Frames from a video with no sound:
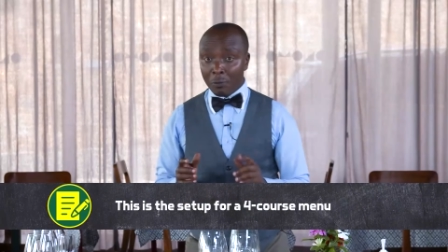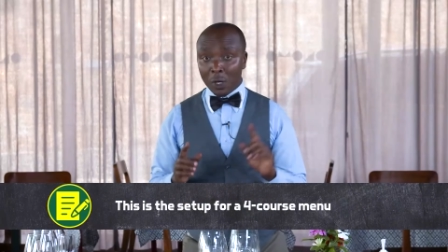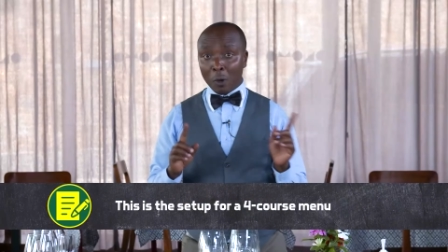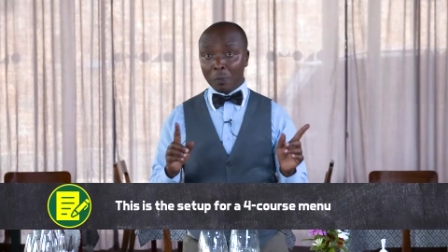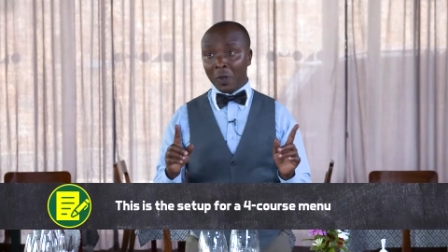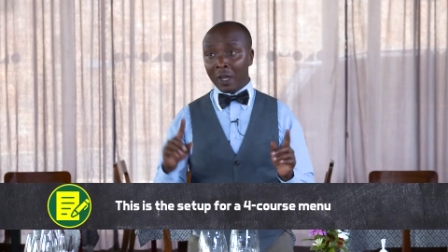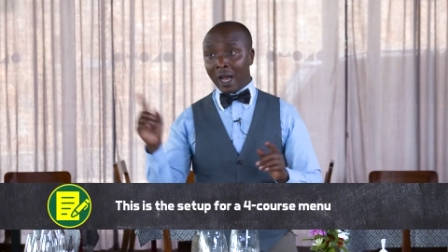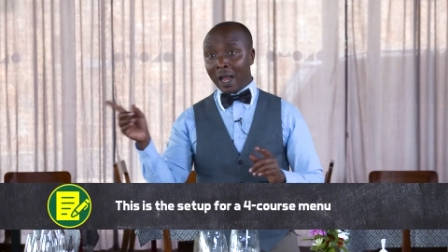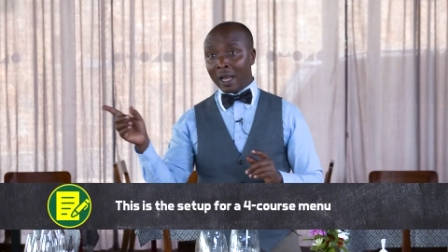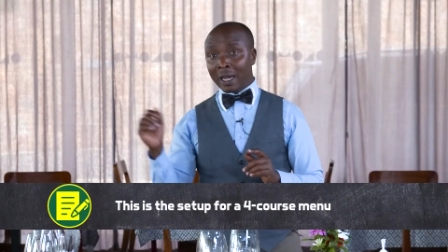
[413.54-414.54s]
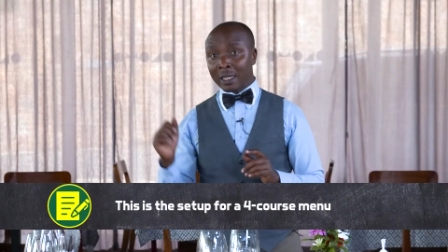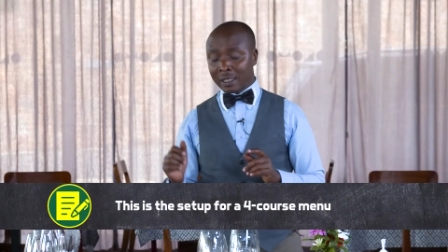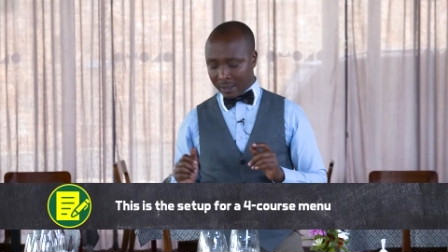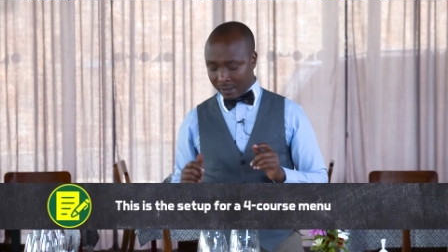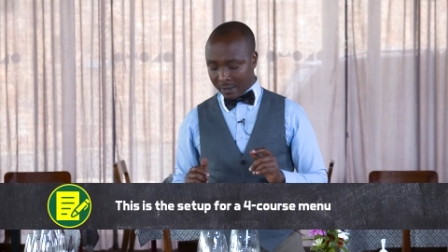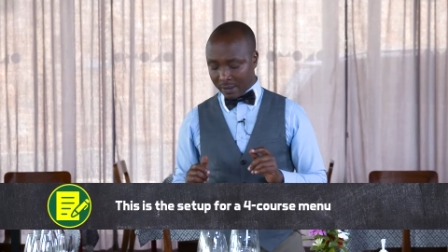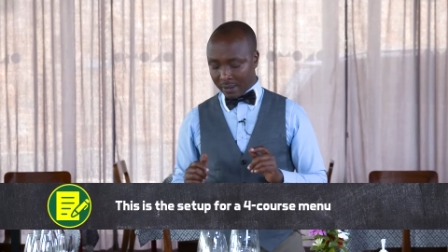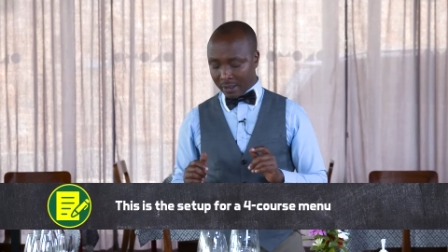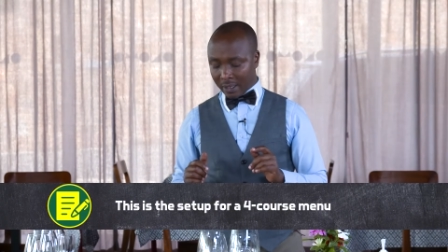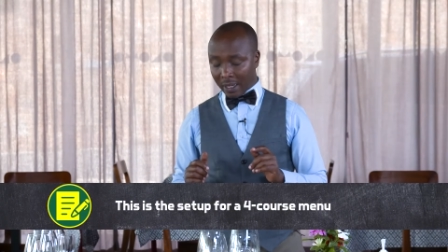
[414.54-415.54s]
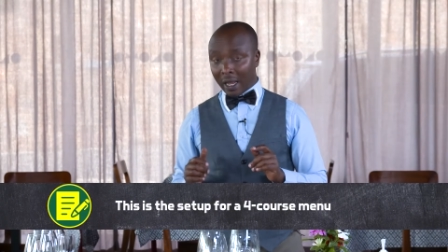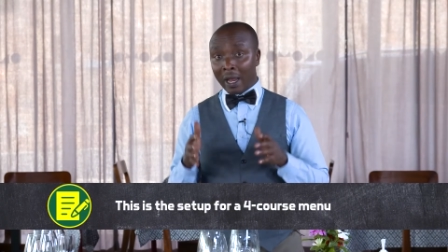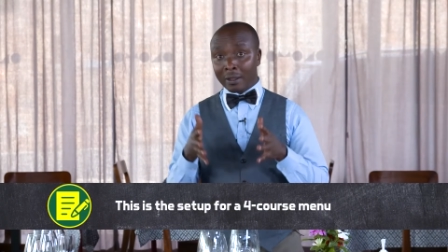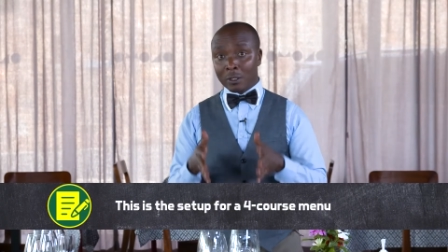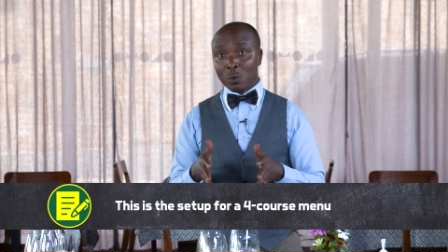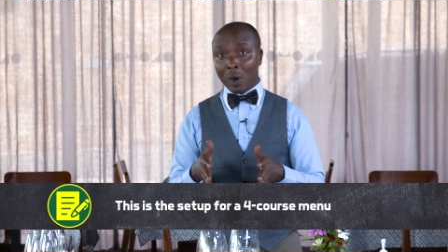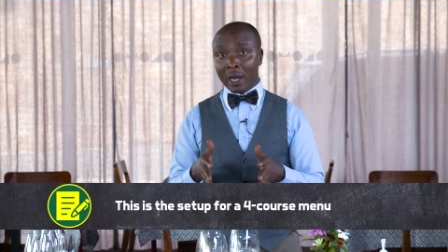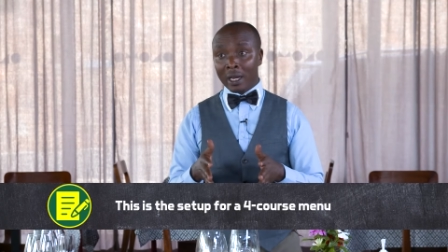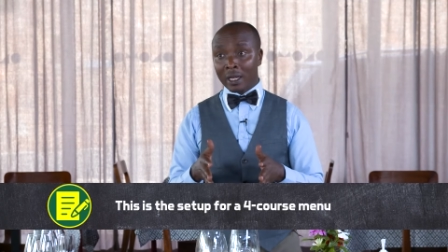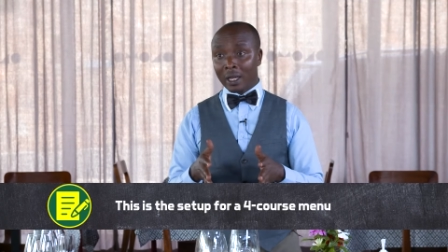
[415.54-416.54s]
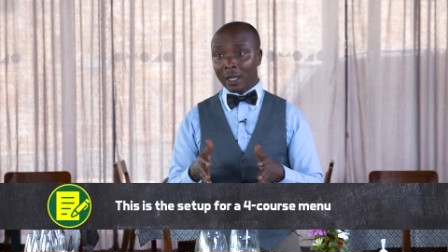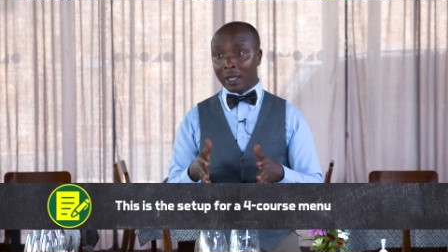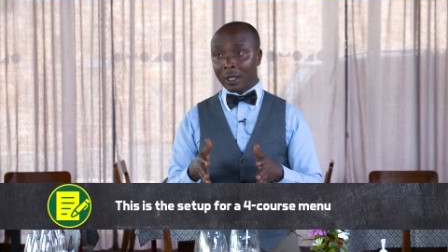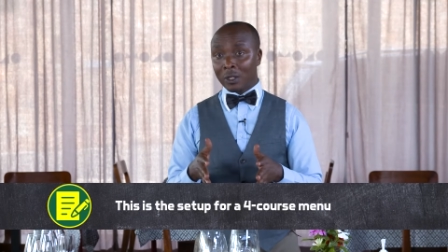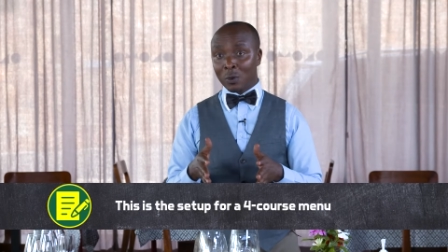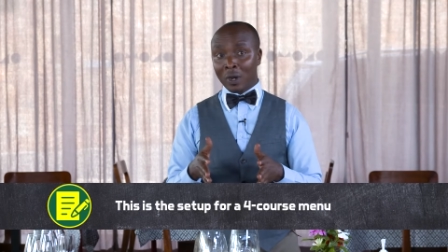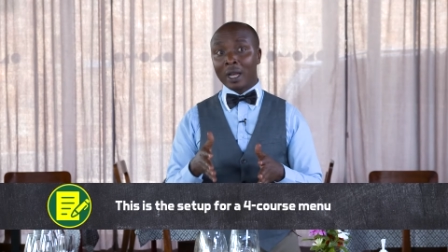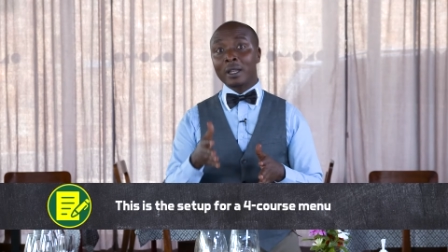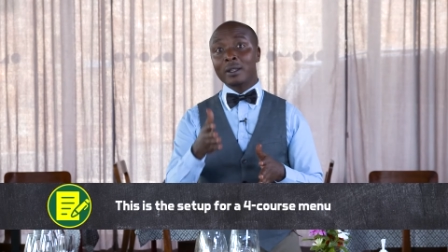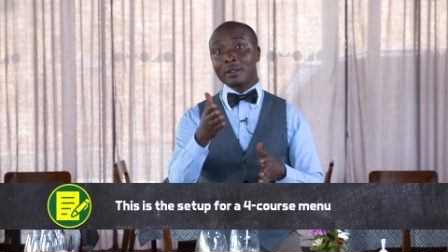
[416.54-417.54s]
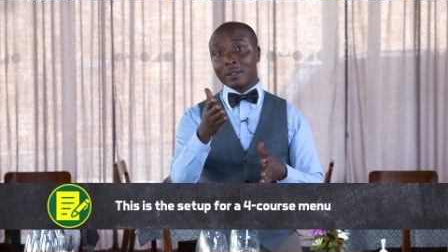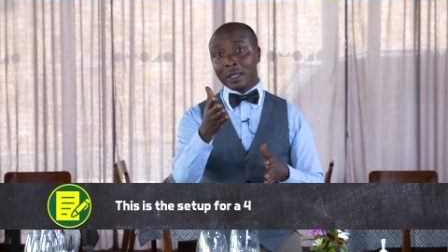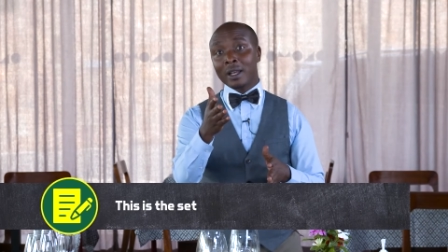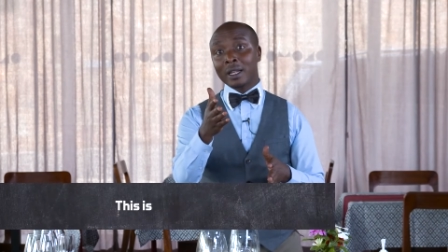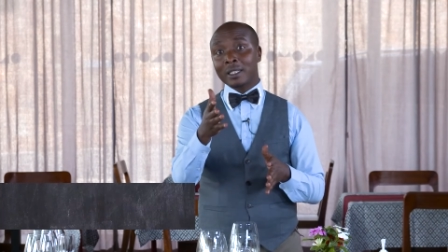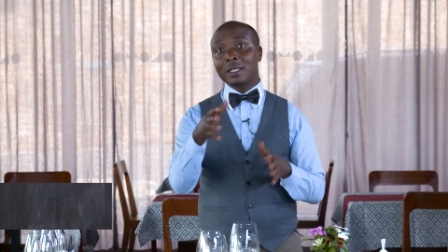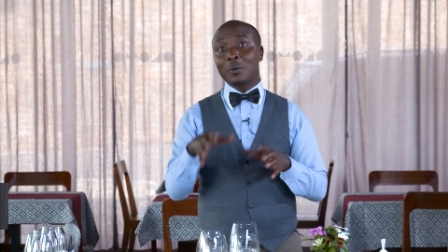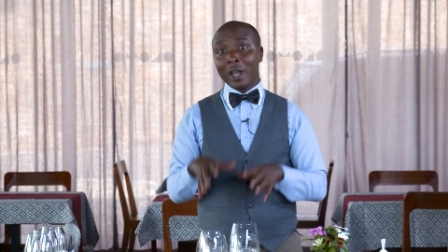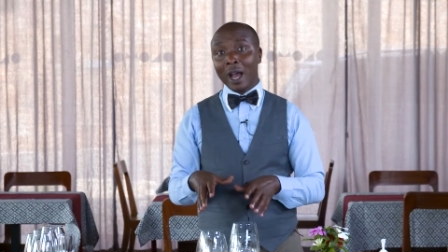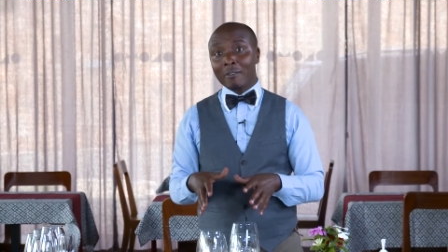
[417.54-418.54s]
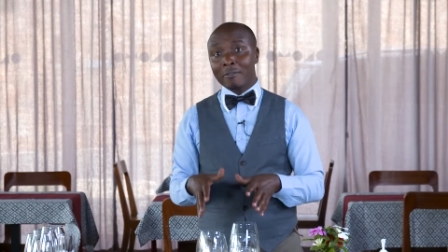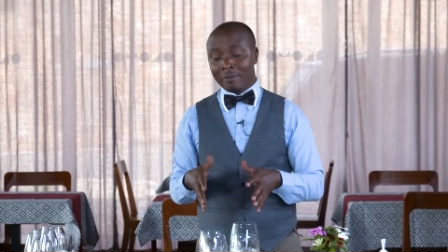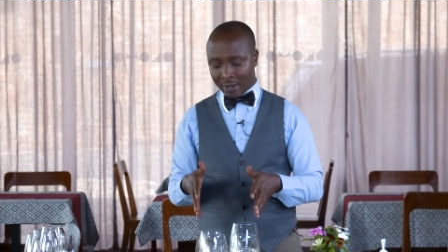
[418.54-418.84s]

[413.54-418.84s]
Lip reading: we compare a la carte and this one, you can see that we have